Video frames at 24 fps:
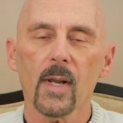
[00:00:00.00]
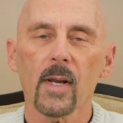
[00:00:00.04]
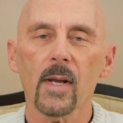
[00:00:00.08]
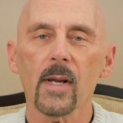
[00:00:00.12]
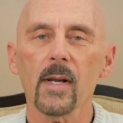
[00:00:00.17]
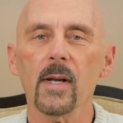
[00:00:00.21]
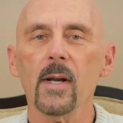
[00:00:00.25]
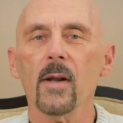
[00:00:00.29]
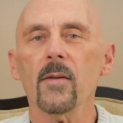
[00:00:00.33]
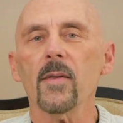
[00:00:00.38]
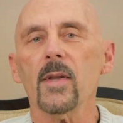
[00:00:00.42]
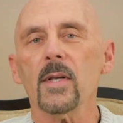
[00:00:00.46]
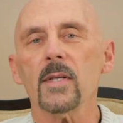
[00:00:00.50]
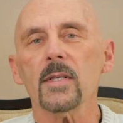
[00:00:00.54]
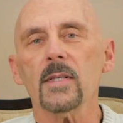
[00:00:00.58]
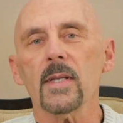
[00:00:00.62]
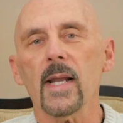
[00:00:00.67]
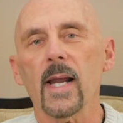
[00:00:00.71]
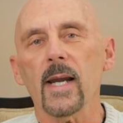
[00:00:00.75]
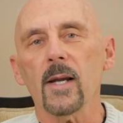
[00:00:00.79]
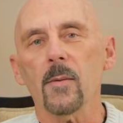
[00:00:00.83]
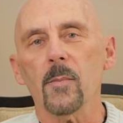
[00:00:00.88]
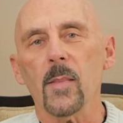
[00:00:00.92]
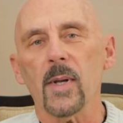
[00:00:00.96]
You know, the
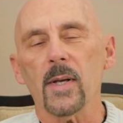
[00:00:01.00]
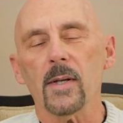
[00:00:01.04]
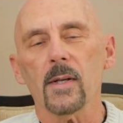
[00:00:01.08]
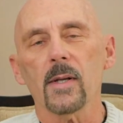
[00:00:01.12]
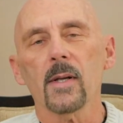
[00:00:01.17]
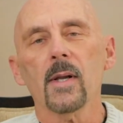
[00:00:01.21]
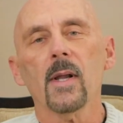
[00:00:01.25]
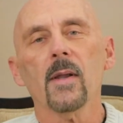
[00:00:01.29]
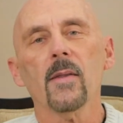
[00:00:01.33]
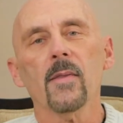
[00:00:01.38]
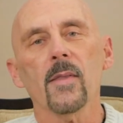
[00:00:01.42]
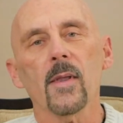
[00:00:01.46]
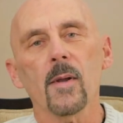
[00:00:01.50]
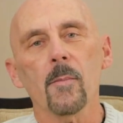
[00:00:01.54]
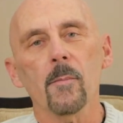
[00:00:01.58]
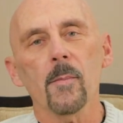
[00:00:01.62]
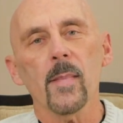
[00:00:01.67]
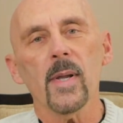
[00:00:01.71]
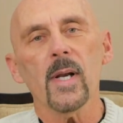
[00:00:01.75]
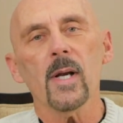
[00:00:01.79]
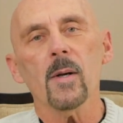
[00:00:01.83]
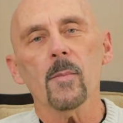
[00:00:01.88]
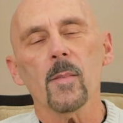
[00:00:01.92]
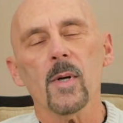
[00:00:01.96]
statement, the
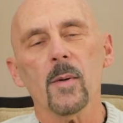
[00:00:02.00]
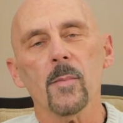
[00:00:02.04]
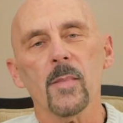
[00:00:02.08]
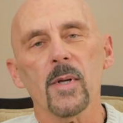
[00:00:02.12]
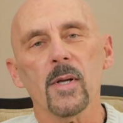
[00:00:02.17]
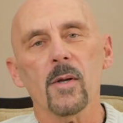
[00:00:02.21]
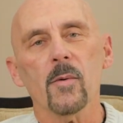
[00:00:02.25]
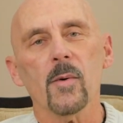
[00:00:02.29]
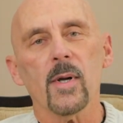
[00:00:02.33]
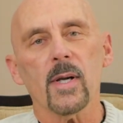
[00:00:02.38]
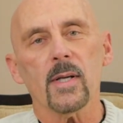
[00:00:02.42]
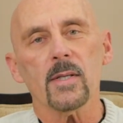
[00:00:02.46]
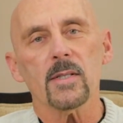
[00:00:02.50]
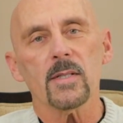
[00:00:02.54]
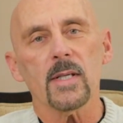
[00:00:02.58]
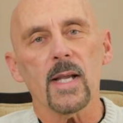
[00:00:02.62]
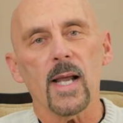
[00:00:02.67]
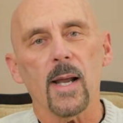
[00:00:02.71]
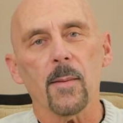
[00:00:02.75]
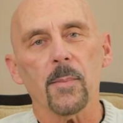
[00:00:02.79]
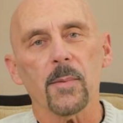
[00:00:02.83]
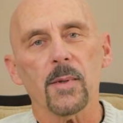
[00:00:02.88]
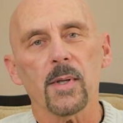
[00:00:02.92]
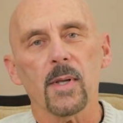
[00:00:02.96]
minimum you
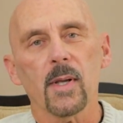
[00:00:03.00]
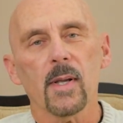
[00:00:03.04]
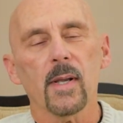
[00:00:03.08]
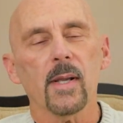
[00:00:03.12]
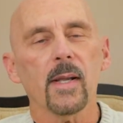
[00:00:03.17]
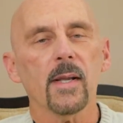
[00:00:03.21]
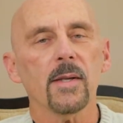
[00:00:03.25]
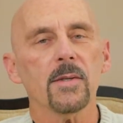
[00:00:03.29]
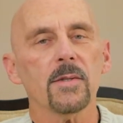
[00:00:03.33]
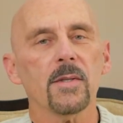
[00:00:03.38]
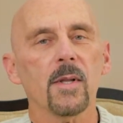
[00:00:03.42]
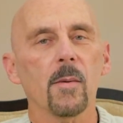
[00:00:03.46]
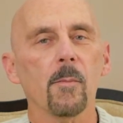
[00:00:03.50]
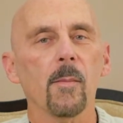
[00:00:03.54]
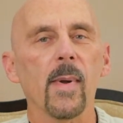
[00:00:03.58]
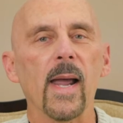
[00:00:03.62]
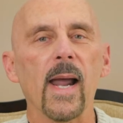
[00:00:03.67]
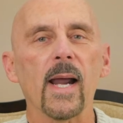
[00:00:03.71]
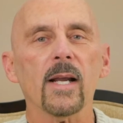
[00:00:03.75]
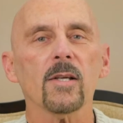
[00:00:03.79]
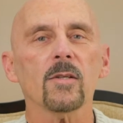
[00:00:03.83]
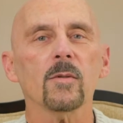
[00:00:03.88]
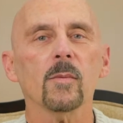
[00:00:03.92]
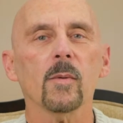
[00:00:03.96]
accept is the
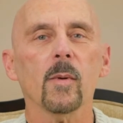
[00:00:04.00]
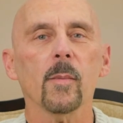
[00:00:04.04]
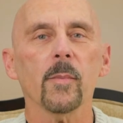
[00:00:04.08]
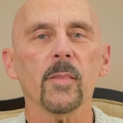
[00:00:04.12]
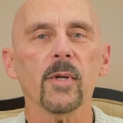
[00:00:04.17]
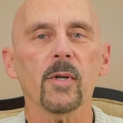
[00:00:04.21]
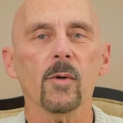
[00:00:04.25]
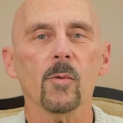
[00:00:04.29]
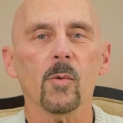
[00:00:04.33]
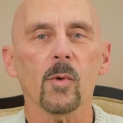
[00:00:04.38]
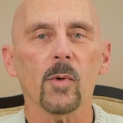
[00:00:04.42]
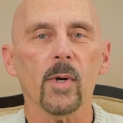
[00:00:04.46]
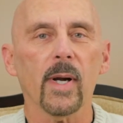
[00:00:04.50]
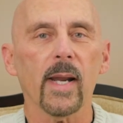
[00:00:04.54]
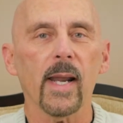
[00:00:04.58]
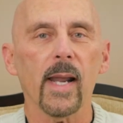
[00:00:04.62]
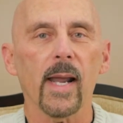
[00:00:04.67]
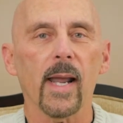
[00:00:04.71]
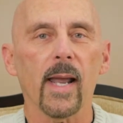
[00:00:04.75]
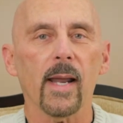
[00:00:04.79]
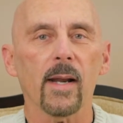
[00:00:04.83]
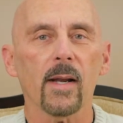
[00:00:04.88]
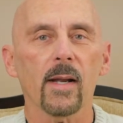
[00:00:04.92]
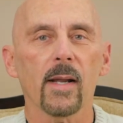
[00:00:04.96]
maximum you will
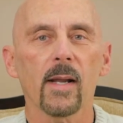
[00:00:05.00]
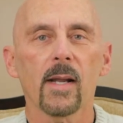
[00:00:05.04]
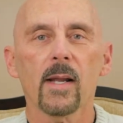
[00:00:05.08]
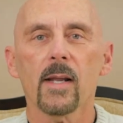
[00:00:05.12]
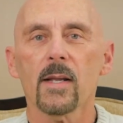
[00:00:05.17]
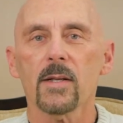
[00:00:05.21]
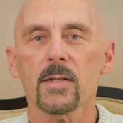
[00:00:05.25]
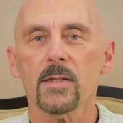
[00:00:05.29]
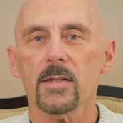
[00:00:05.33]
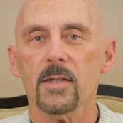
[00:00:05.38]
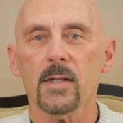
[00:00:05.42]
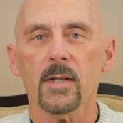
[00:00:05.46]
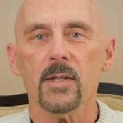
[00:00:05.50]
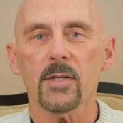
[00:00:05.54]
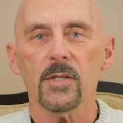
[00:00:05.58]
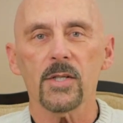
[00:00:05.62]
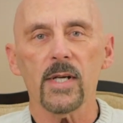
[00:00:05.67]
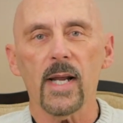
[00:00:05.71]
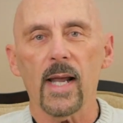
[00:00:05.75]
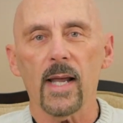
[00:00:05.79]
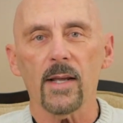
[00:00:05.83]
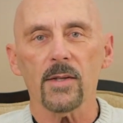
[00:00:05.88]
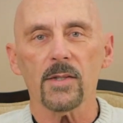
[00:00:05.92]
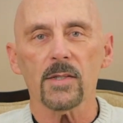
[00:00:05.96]
get,
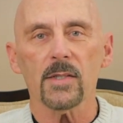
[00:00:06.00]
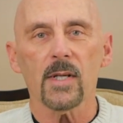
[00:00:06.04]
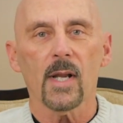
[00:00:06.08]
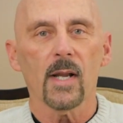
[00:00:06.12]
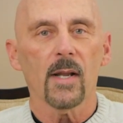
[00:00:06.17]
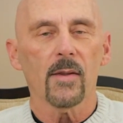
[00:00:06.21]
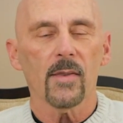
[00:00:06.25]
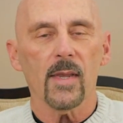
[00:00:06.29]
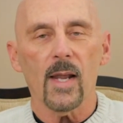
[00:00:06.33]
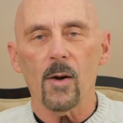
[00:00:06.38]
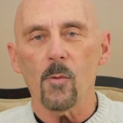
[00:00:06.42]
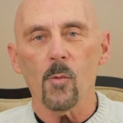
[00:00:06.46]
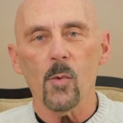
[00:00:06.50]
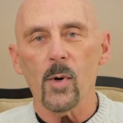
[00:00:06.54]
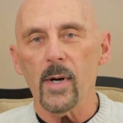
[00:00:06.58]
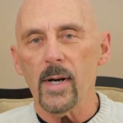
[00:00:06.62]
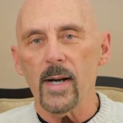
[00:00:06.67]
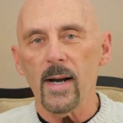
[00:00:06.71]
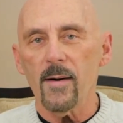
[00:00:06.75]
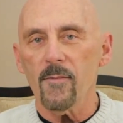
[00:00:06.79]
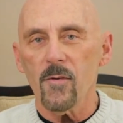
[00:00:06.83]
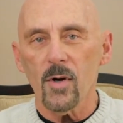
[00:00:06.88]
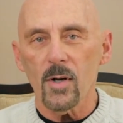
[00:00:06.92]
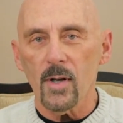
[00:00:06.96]
suggests that
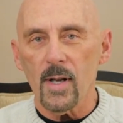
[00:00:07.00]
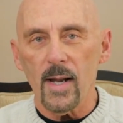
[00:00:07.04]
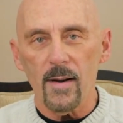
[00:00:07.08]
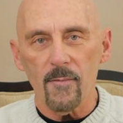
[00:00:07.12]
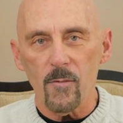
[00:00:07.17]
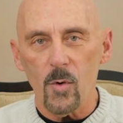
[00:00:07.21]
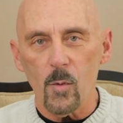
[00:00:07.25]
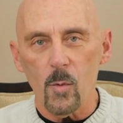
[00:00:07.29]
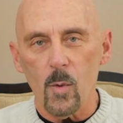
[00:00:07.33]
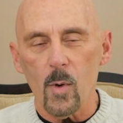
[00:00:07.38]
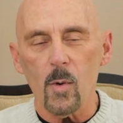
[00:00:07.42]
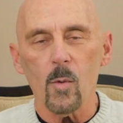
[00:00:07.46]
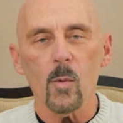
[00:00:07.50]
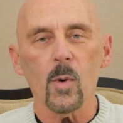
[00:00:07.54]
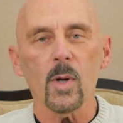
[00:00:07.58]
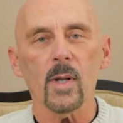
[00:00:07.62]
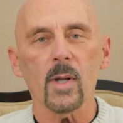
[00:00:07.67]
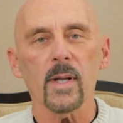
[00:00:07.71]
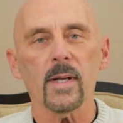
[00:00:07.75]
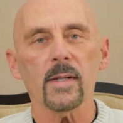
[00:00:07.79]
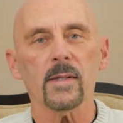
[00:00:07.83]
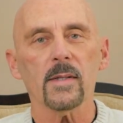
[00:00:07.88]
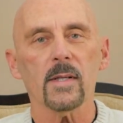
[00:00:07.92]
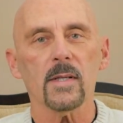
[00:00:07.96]
whatever level we're
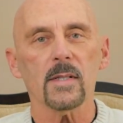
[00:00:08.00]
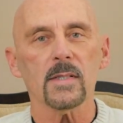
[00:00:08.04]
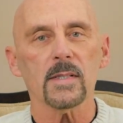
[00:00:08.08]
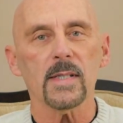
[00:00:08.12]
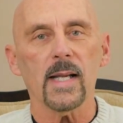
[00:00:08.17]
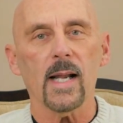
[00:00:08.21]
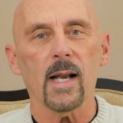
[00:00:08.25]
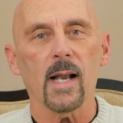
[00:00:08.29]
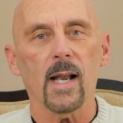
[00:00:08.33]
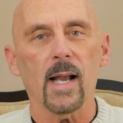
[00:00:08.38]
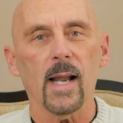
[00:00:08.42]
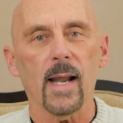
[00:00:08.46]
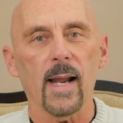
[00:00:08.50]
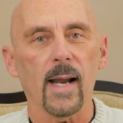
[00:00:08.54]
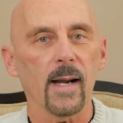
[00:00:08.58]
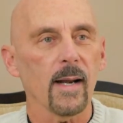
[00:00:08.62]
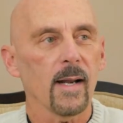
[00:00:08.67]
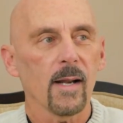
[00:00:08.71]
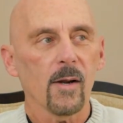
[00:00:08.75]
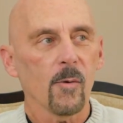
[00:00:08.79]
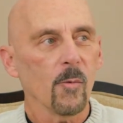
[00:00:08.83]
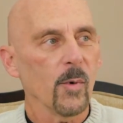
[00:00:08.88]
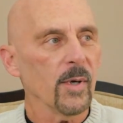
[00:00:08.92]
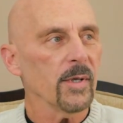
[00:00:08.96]
willing to settle at,
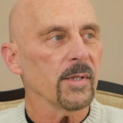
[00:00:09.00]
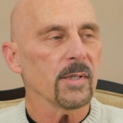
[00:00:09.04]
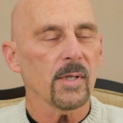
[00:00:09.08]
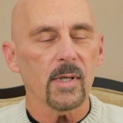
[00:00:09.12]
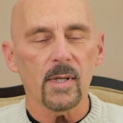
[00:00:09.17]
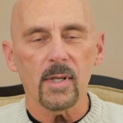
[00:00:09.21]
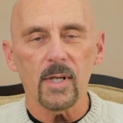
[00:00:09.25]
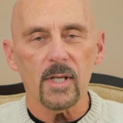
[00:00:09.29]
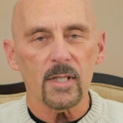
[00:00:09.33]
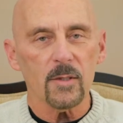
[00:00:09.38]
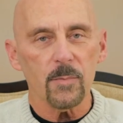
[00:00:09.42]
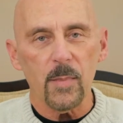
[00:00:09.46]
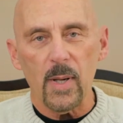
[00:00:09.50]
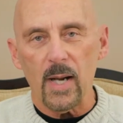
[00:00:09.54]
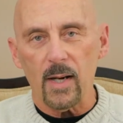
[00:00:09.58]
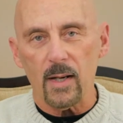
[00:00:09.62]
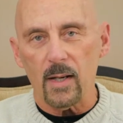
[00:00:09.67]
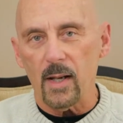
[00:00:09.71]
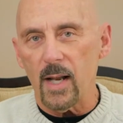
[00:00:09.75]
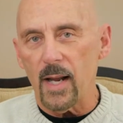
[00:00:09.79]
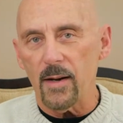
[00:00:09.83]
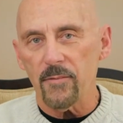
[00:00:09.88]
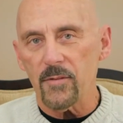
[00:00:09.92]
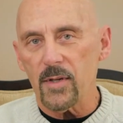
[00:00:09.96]
we shouldn't expect
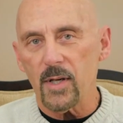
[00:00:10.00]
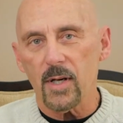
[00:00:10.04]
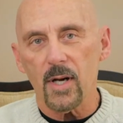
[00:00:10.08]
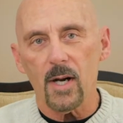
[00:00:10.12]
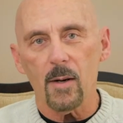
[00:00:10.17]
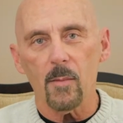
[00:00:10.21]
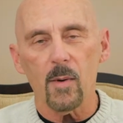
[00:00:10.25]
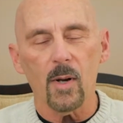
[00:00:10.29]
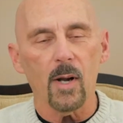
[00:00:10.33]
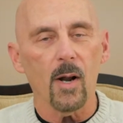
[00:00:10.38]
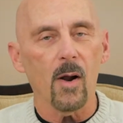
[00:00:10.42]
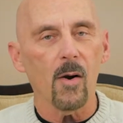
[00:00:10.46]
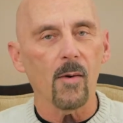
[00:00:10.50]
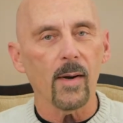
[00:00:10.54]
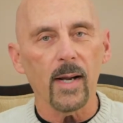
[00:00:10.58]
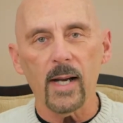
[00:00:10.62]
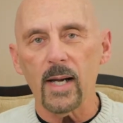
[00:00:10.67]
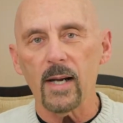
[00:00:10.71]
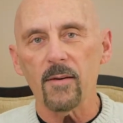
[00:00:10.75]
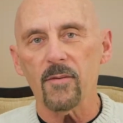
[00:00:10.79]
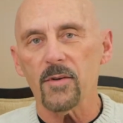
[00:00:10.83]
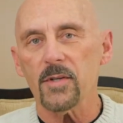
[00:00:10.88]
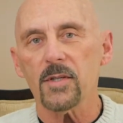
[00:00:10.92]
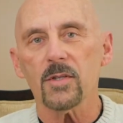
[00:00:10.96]
life to come along and
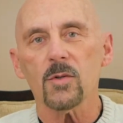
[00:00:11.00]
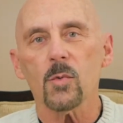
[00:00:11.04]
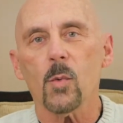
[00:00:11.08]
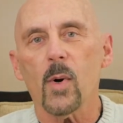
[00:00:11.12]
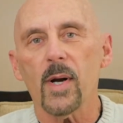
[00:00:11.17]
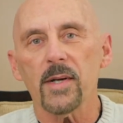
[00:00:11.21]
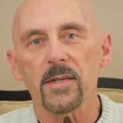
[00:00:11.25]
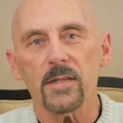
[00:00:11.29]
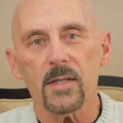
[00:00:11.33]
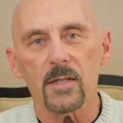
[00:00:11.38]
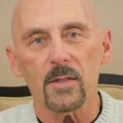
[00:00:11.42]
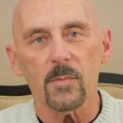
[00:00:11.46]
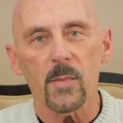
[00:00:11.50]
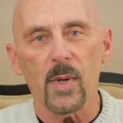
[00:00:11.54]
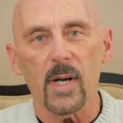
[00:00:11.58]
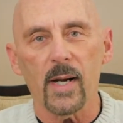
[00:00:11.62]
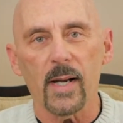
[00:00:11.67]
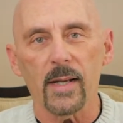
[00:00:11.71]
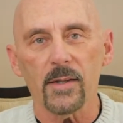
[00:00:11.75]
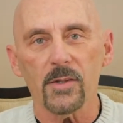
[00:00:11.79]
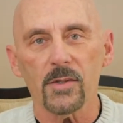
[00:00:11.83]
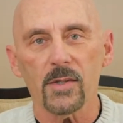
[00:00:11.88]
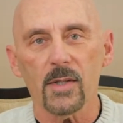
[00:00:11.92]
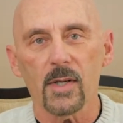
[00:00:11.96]
give us twice as
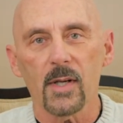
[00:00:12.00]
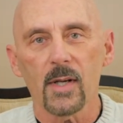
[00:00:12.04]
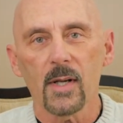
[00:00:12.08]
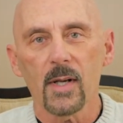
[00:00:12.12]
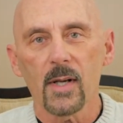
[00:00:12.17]
much.